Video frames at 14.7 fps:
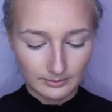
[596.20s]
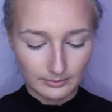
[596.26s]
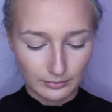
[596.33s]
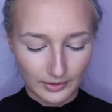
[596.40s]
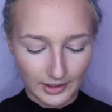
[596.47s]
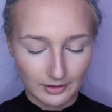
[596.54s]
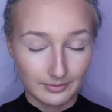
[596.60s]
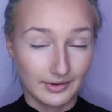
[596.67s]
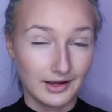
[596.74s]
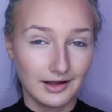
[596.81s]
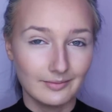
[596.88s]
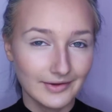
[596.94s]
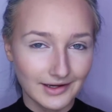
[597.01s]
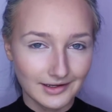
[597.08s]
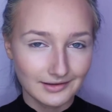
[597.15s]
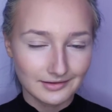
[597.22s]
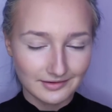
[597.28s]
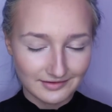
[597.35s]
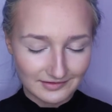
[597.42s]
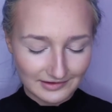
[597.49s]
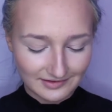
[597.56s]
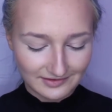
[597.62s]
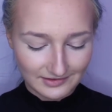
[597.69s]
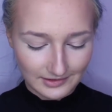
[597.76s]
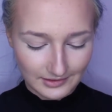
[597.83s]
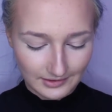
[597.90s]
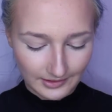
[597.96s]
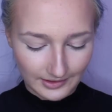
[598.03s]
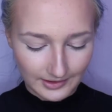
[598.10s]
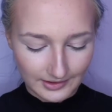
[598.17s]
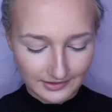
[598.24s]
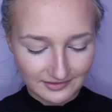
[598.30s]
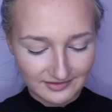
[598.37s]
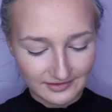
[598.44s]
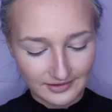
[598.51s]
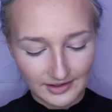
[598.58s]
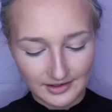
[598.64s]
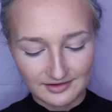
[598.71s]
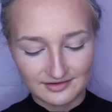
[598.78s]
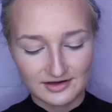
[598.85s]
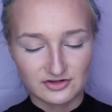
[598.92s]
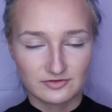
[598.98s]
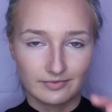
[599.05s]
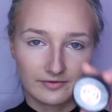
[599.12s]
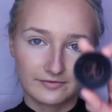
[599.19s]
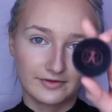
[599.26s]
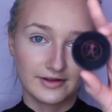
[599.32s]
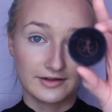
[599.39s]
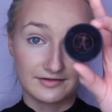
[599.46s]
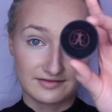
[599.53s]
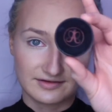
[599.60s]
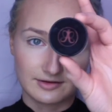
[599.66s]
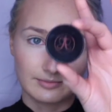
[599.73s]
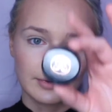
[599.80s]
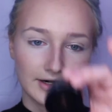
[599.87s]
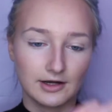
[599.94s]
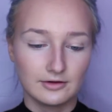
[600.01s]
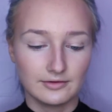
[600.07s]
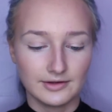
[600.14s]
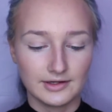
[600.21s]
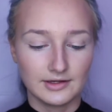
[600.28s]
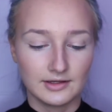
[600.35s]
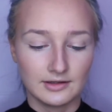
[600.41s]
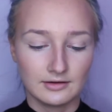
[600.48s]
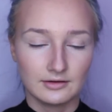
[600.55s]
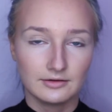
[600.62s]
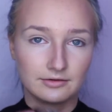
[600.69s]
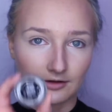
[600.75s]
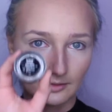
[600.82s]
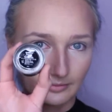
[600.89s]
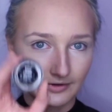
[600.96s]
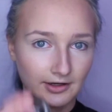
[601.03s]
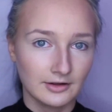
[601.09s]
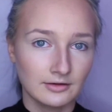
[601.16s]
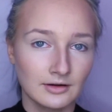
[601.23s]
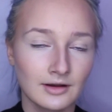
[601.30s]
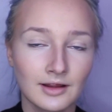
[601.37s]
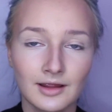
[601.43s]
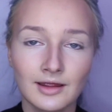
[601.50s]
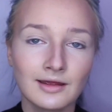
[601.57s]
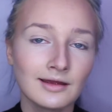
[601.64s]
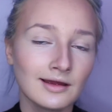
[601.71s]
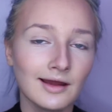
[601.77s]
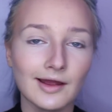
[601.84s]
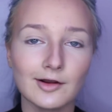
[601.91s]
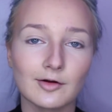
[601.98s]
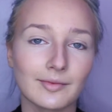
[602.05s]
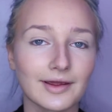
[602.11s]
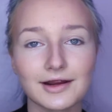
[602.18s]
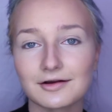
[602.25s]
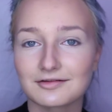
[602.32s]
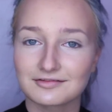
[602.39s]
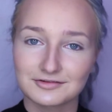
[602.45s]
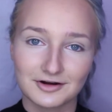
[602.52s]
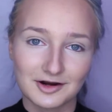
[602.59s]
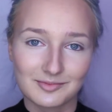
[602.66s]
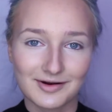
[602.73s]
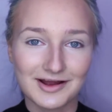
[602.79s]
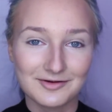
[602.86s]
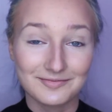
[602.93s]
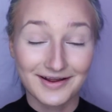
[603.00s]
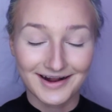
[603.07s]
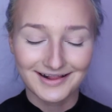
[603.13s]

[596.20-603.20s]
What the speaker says: brow pomade since then, and it's the Anastasia Beverly Hills Dip Brow in dark brown. I know my hair is a dark brown, but